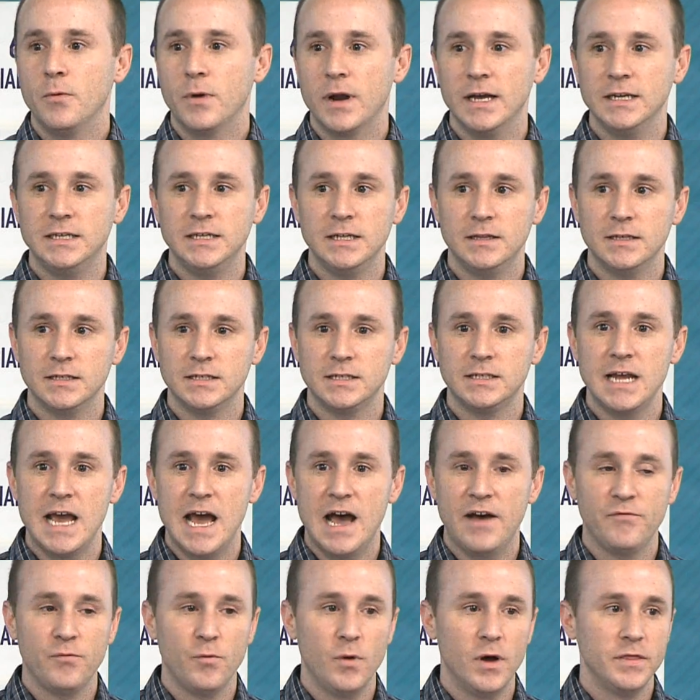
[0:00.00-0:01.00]
When I did the
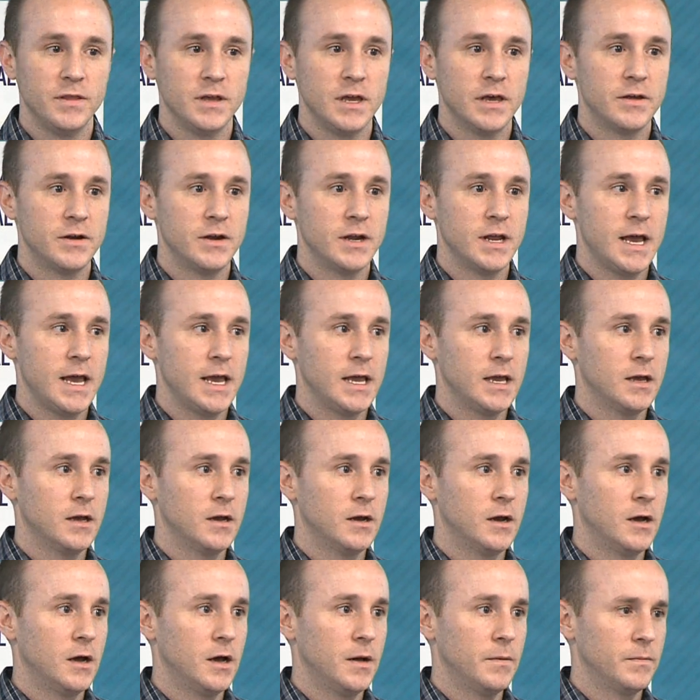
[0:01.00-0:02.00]
staff one the
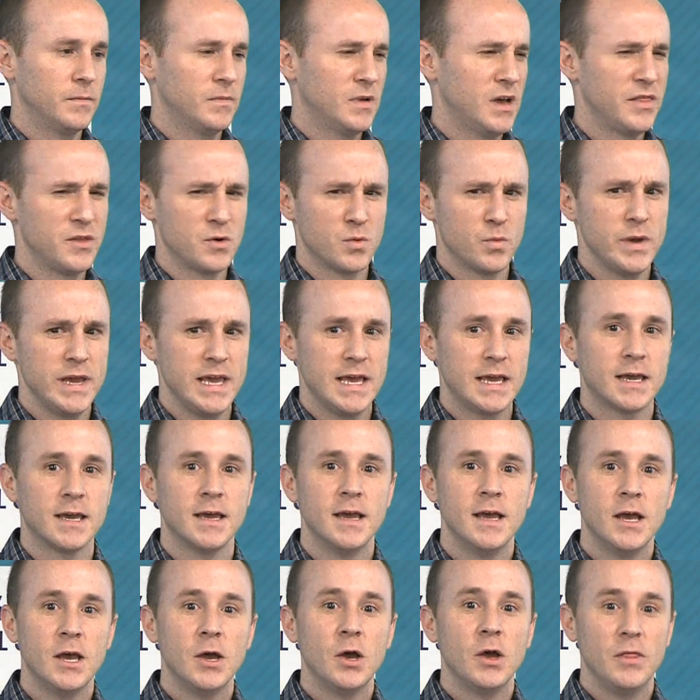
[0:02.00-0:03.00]
other week,
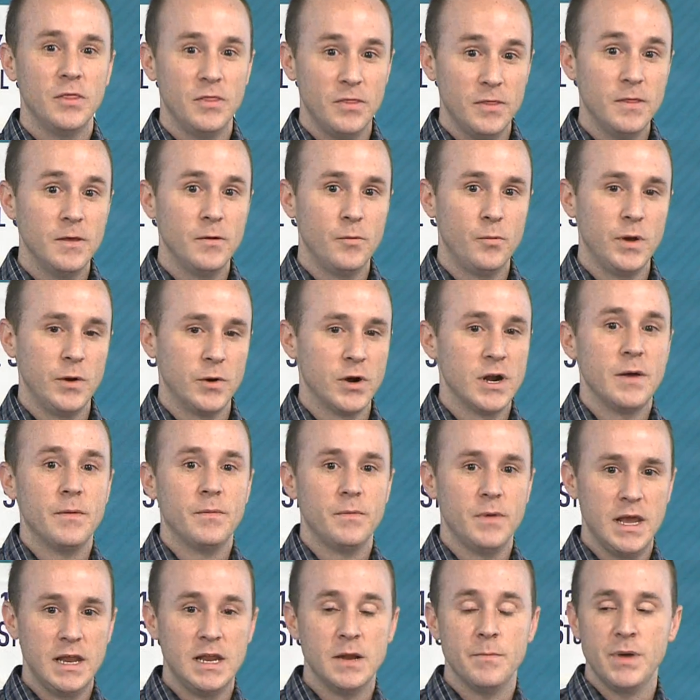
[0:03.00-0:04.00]
we were
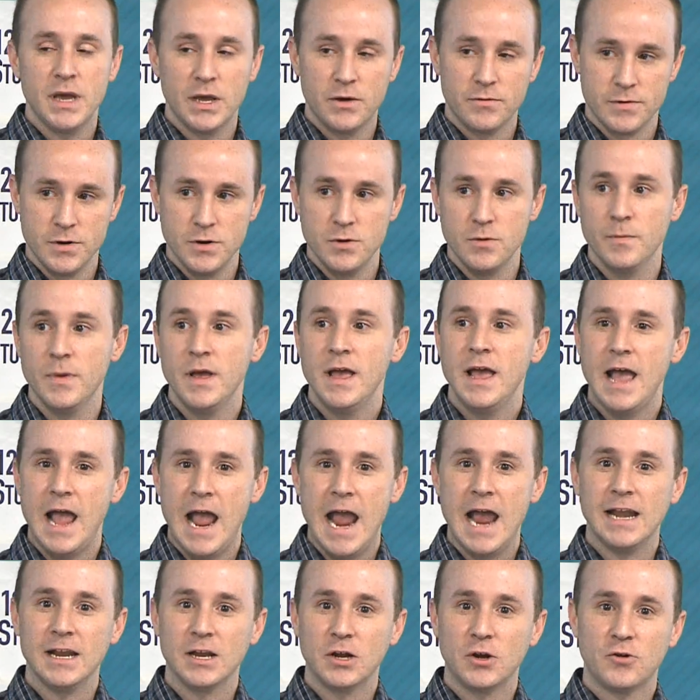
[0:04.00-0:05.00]
in a big room,
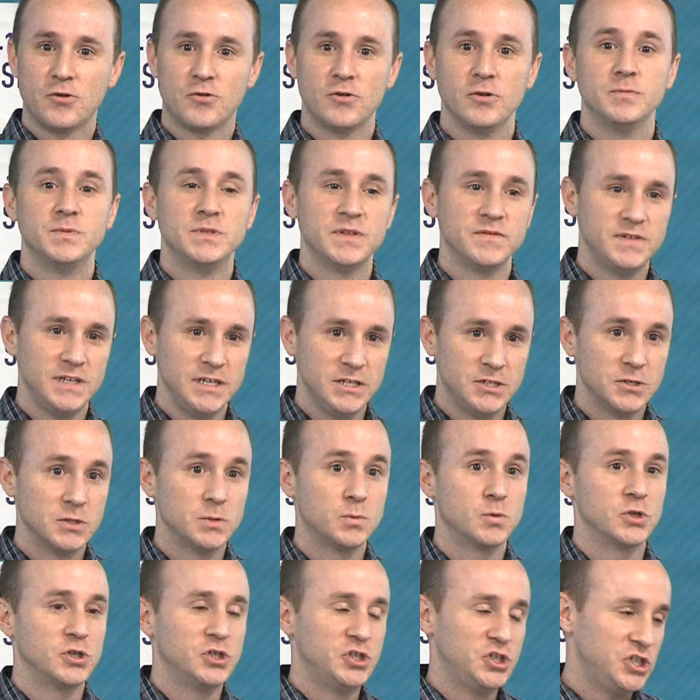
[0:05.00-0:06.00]
and groups of teachers
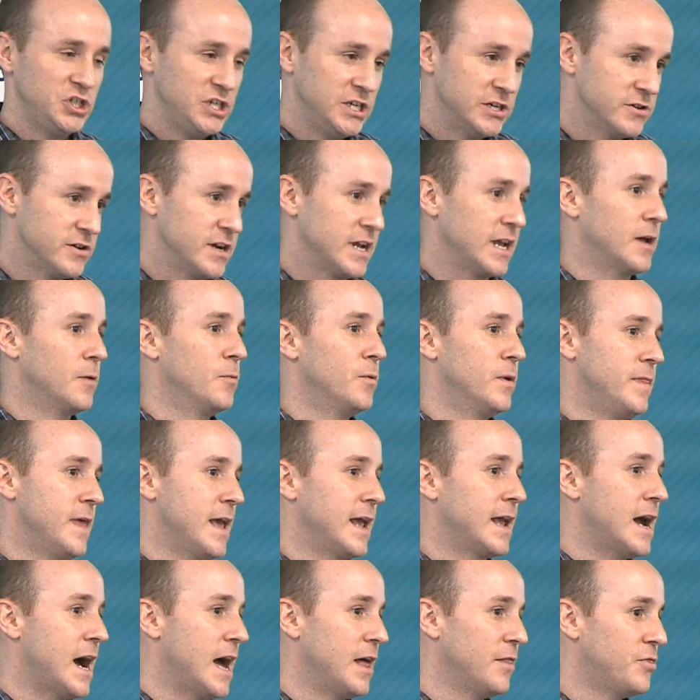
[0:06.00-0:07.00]
were cheering when they
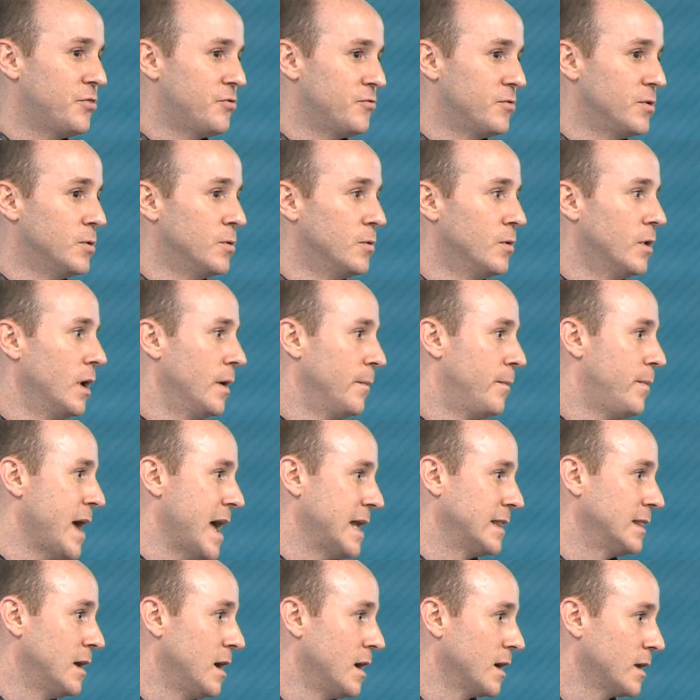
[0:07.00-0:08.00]
got through a
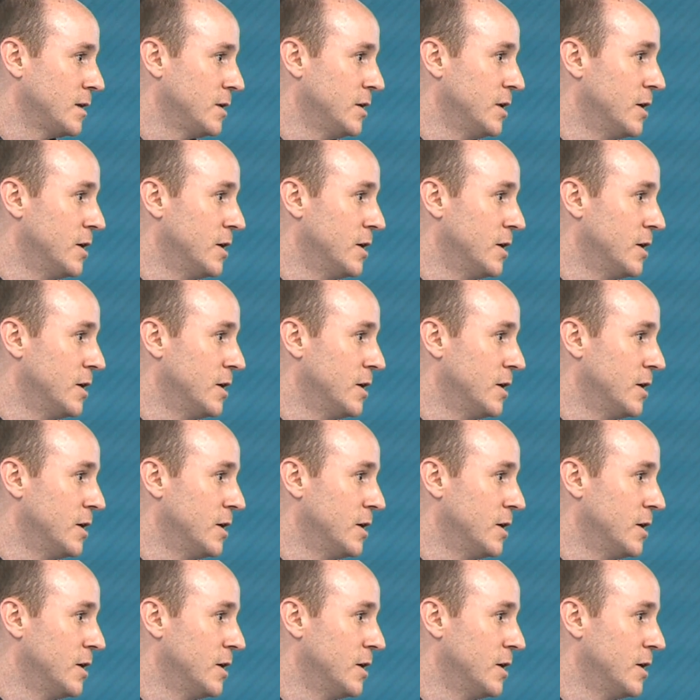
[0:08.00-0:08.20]
padlock,